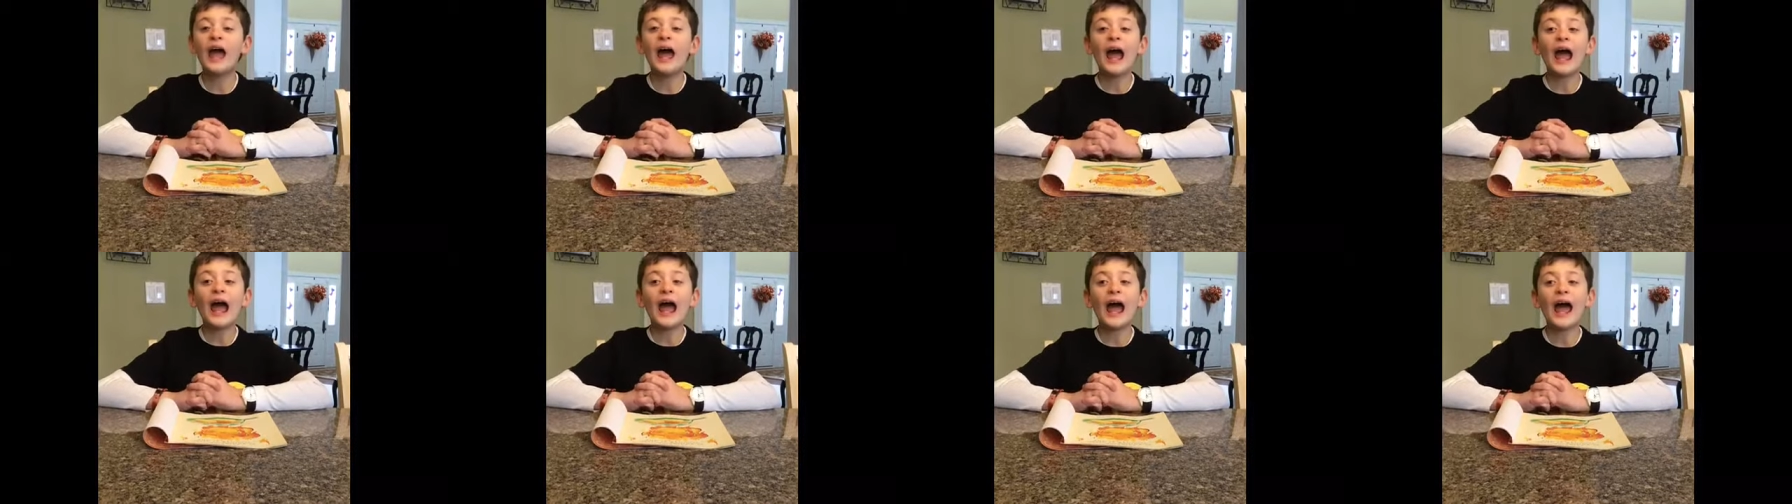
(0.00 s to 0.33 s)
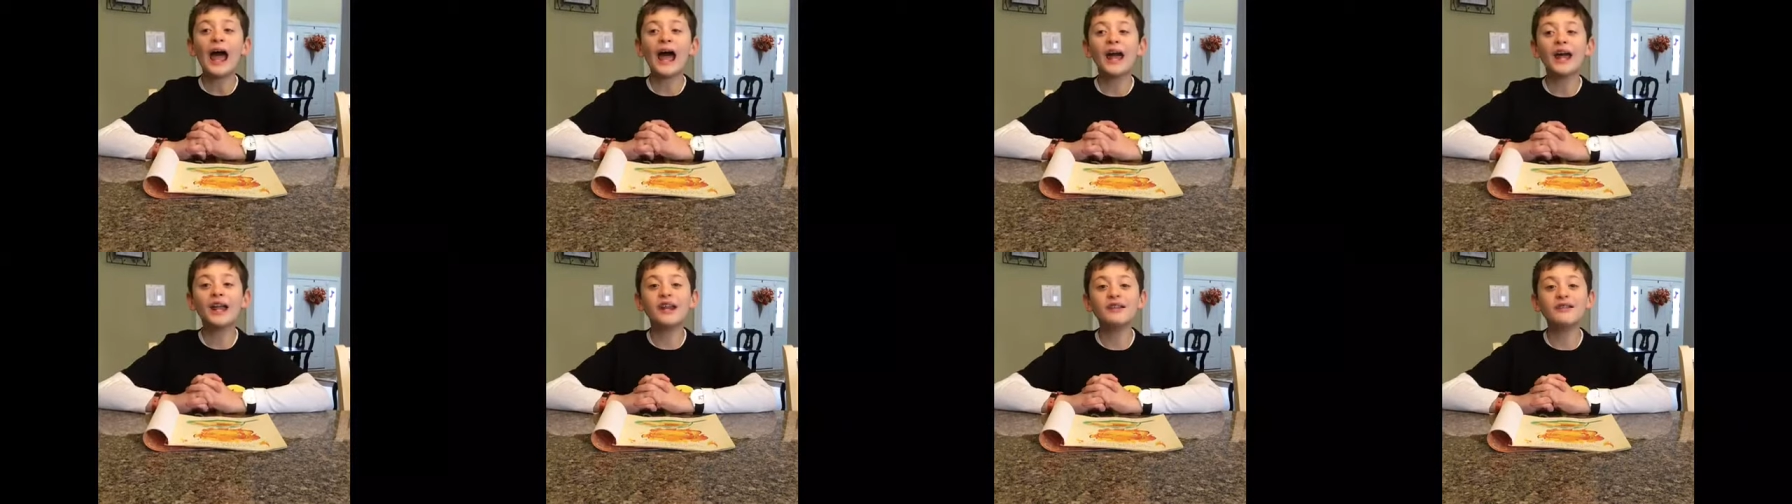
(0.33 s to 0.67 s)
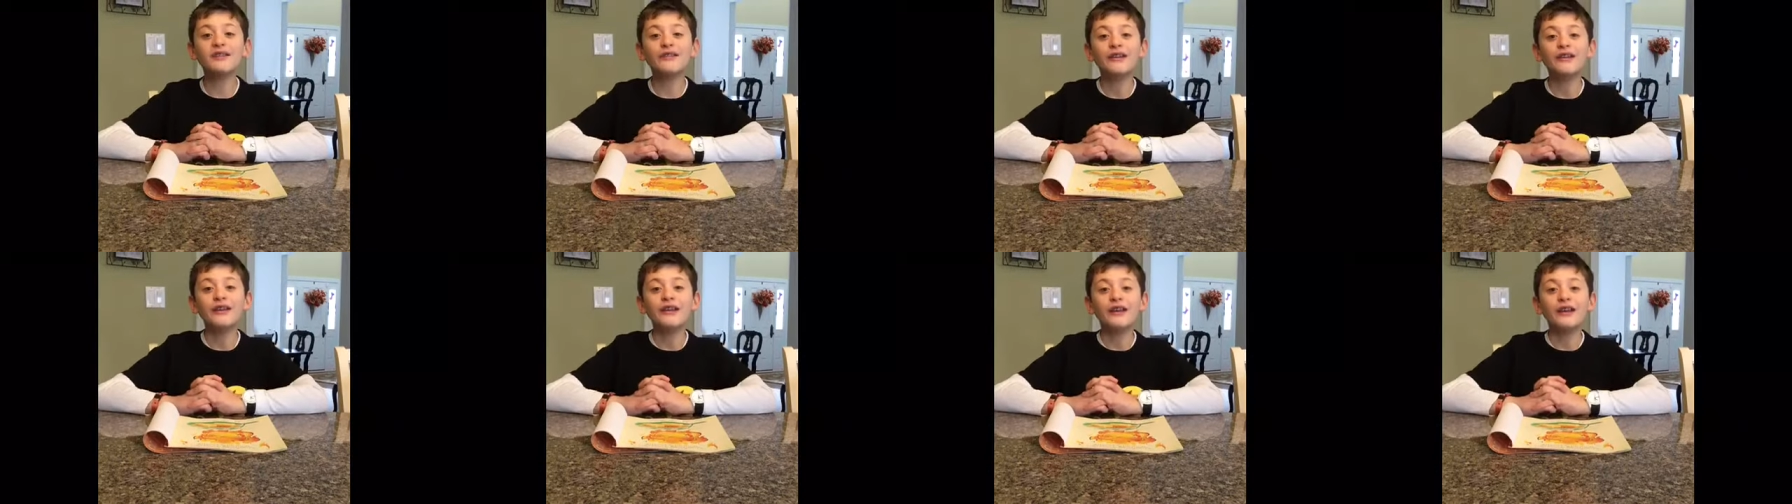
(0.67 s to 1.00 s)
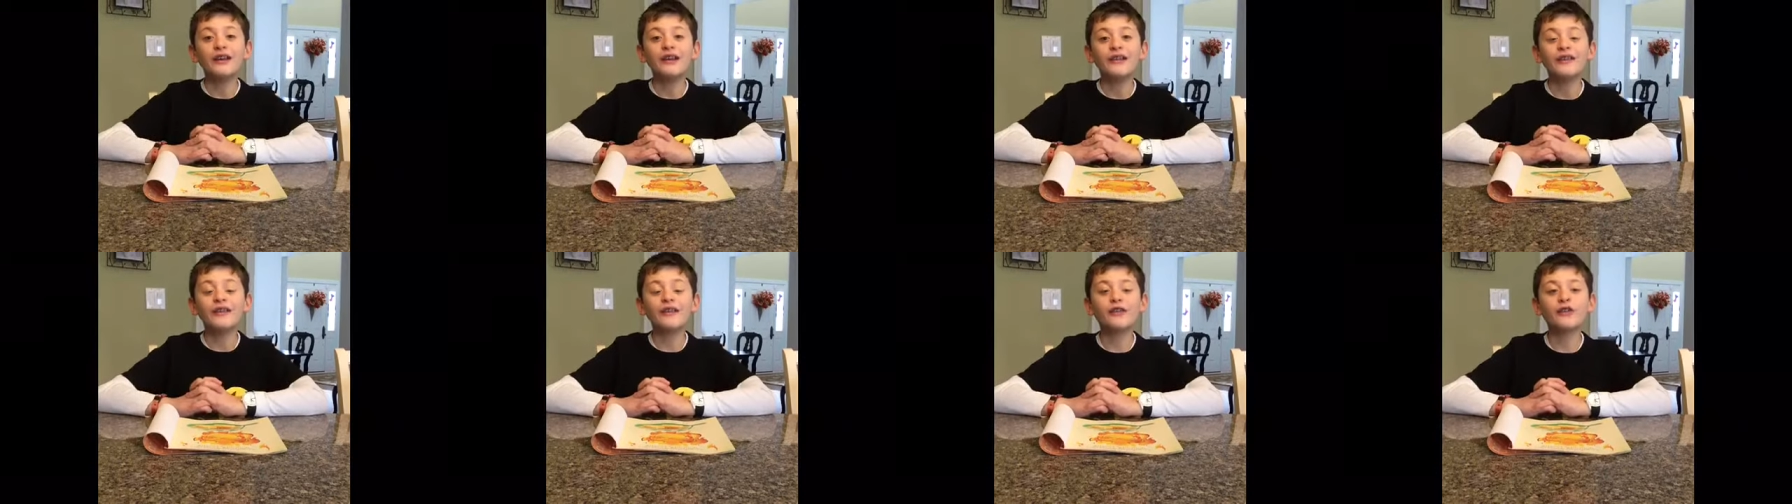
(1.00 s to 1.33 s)
and
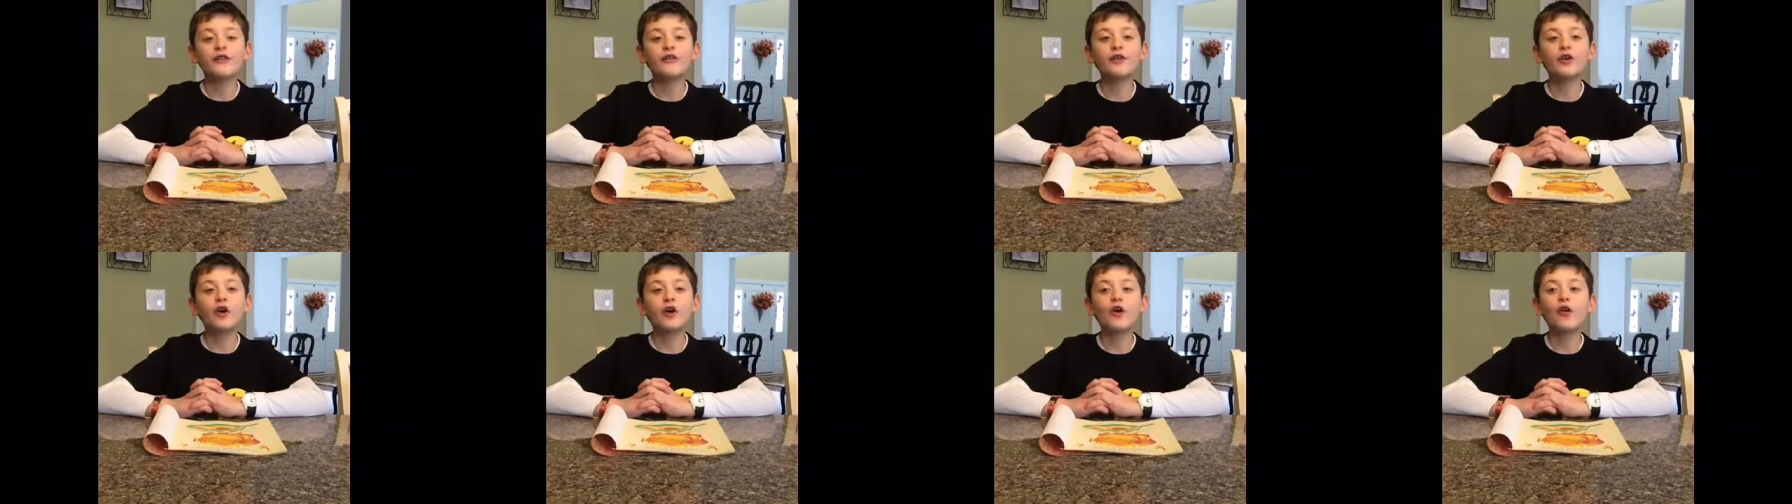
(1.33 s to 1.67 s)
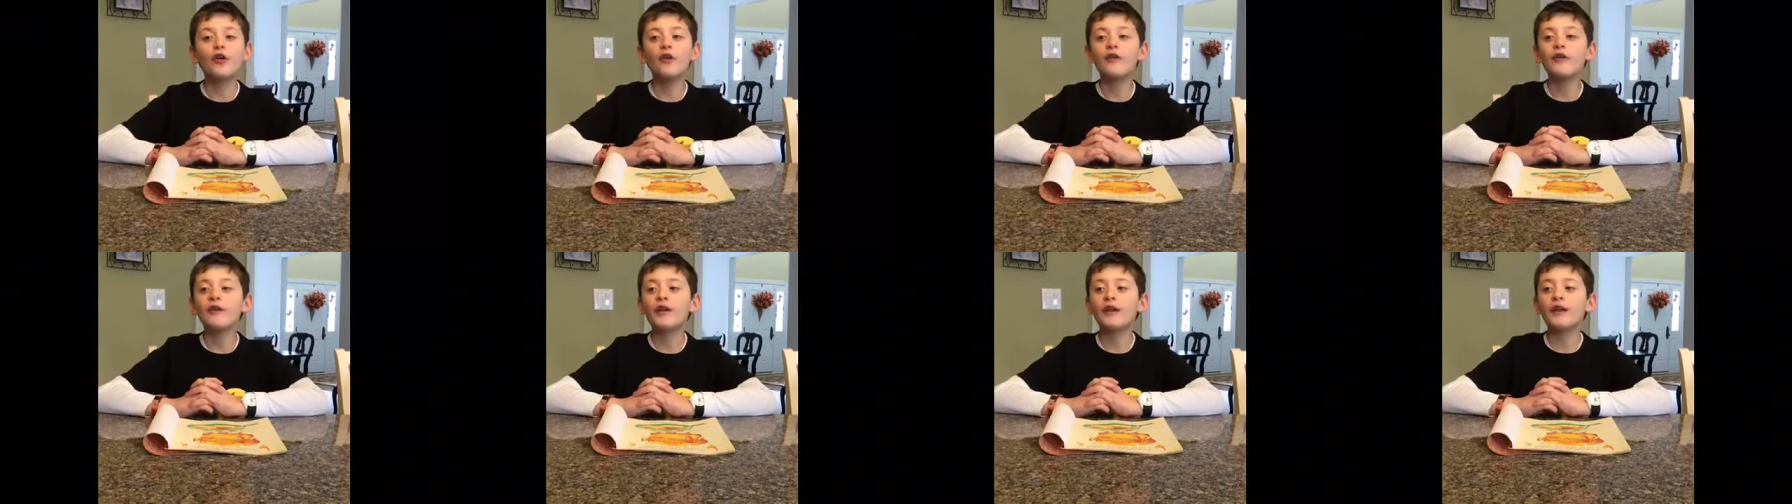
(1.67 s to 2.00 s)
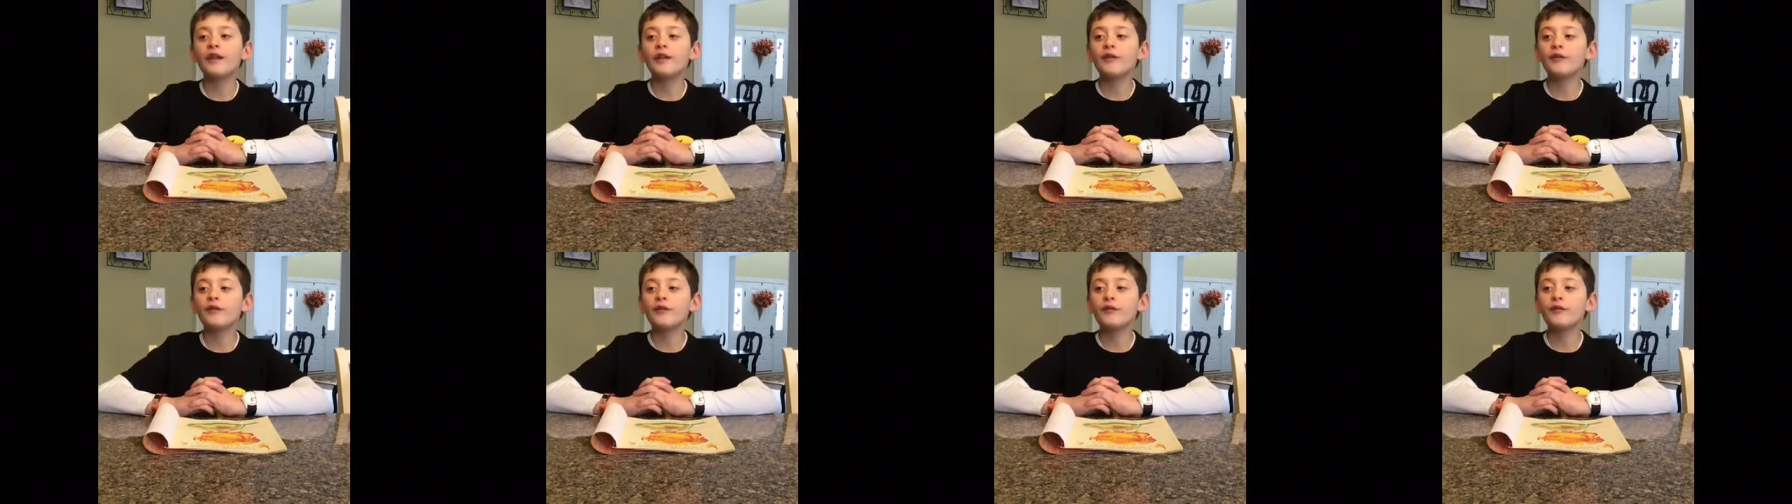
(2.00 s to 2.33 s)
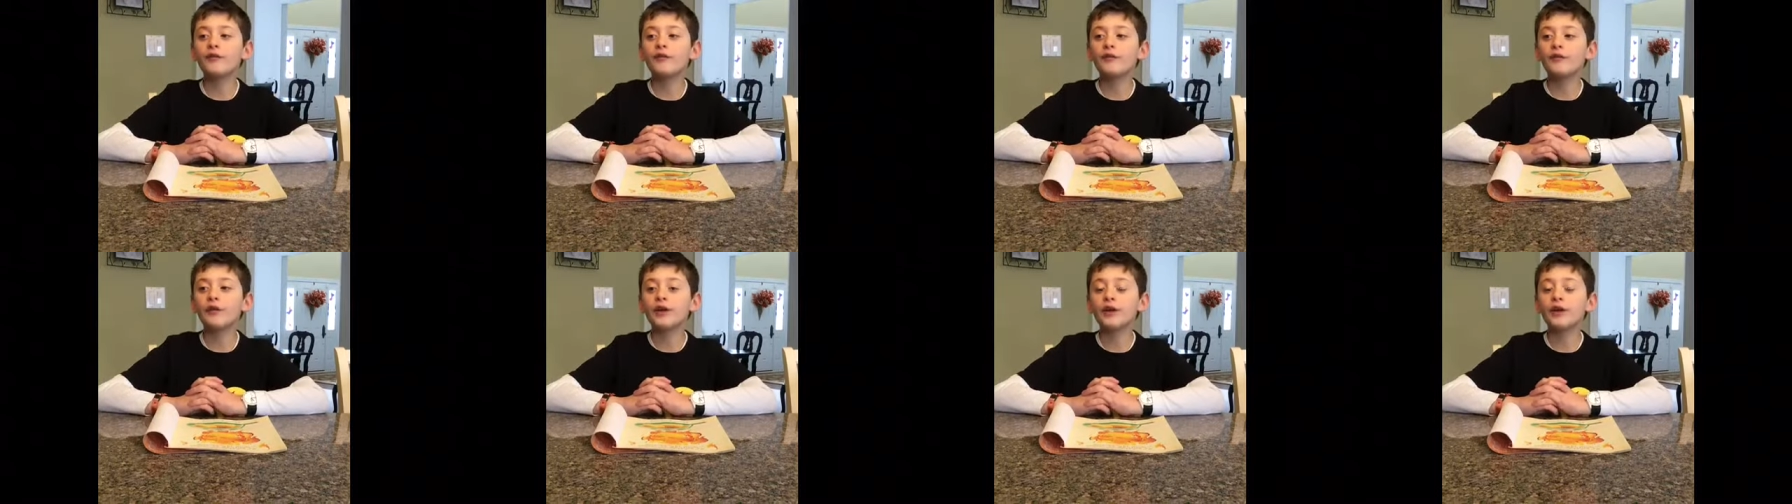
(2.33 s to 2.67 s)
the stove is
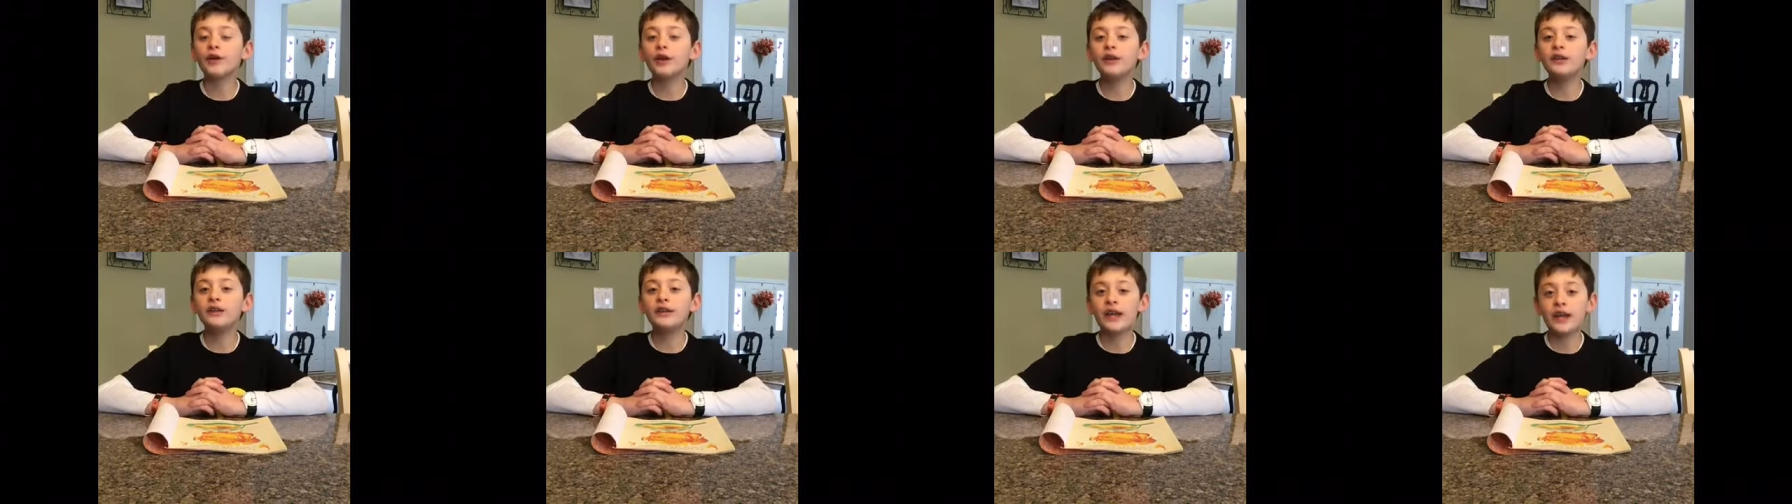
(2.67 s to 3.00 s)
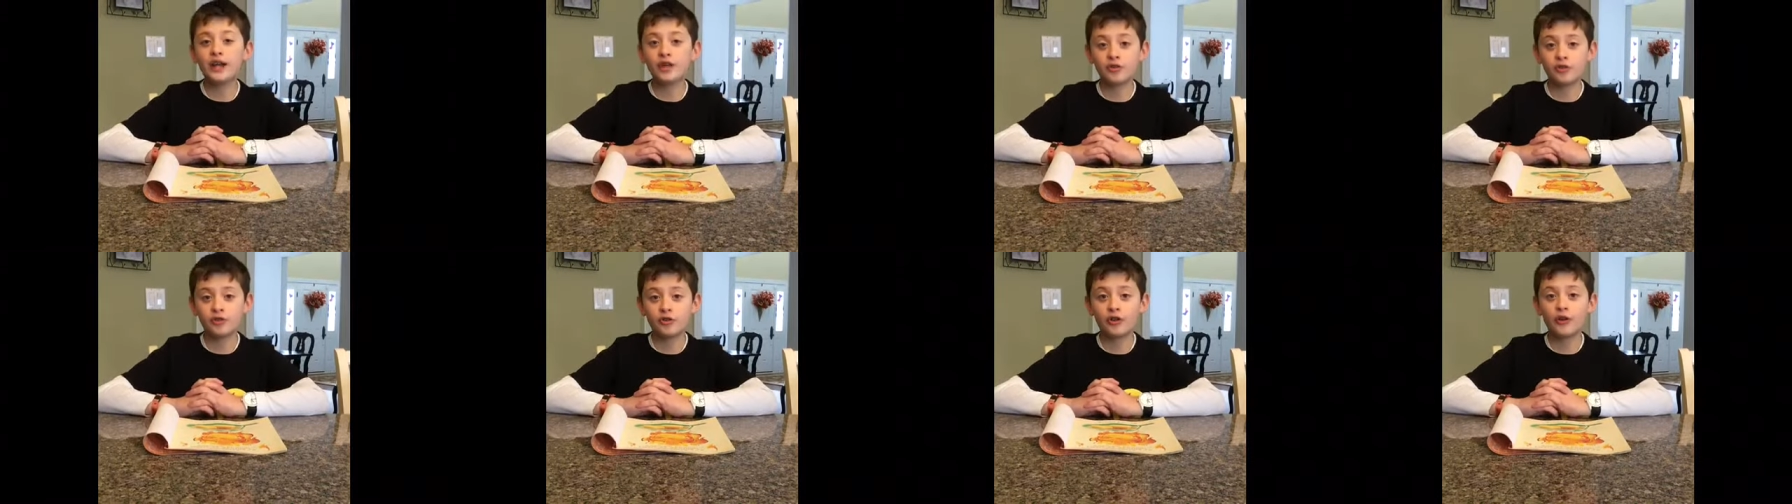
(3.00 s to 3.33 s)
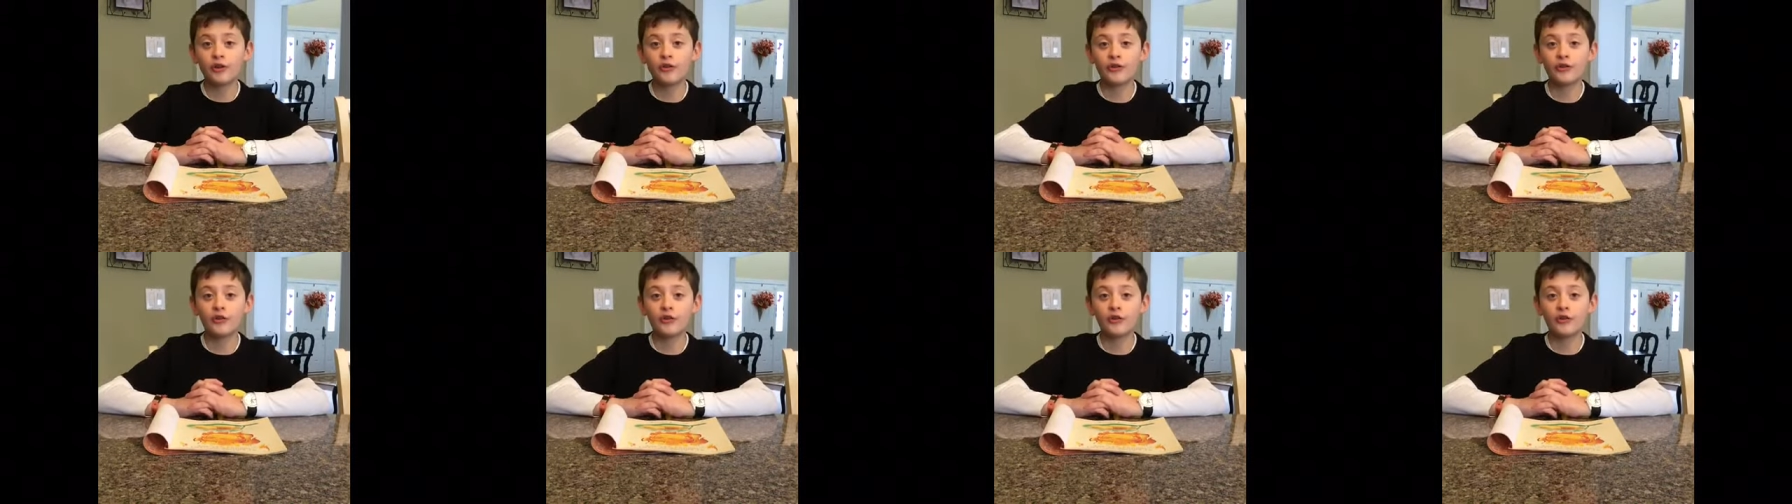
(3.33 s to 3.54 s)
really dangerous,